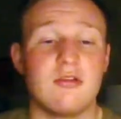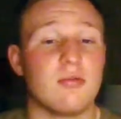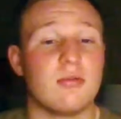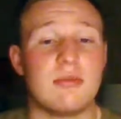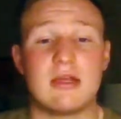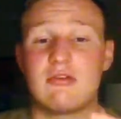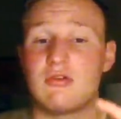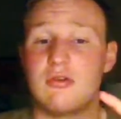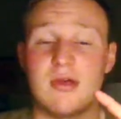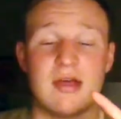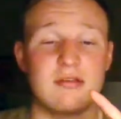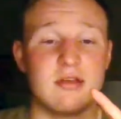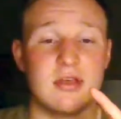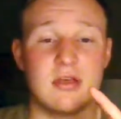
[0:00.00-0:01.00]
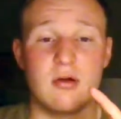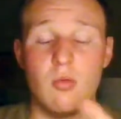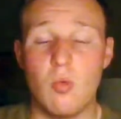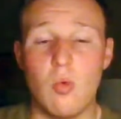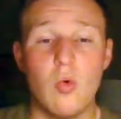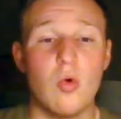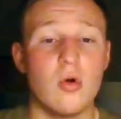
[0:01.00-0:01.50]
We're going to make sure you guys get
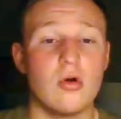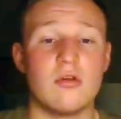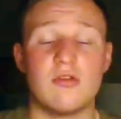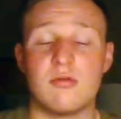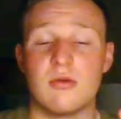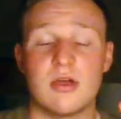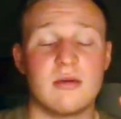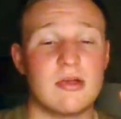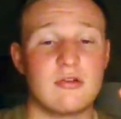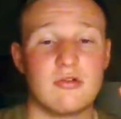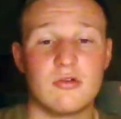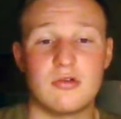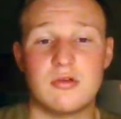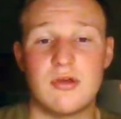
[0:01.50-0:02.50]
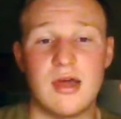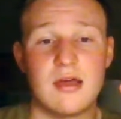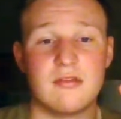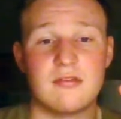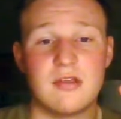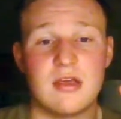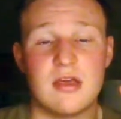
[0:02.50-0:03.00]
awards. We're going to make sure you
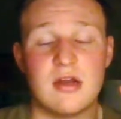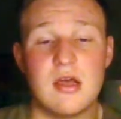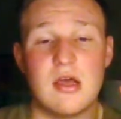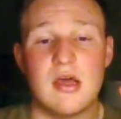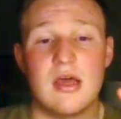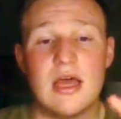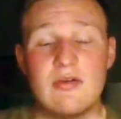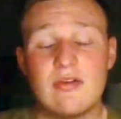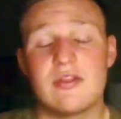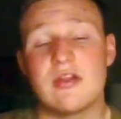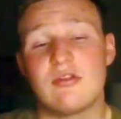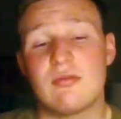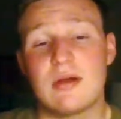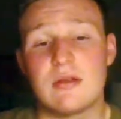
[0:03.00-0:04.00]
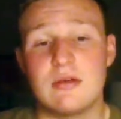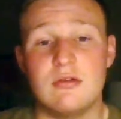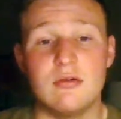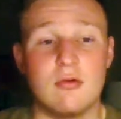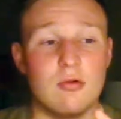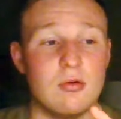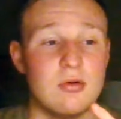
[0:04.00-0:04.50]
guys get everything that's rightly
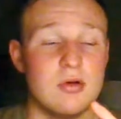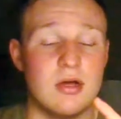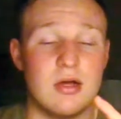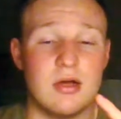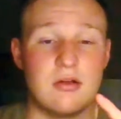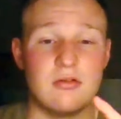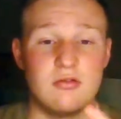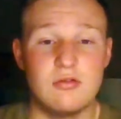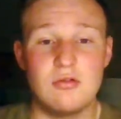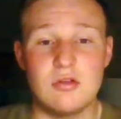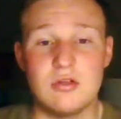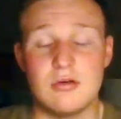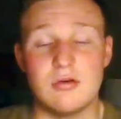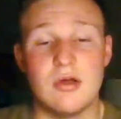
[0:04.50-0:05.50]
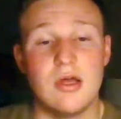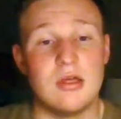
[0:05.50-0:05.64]
due to you.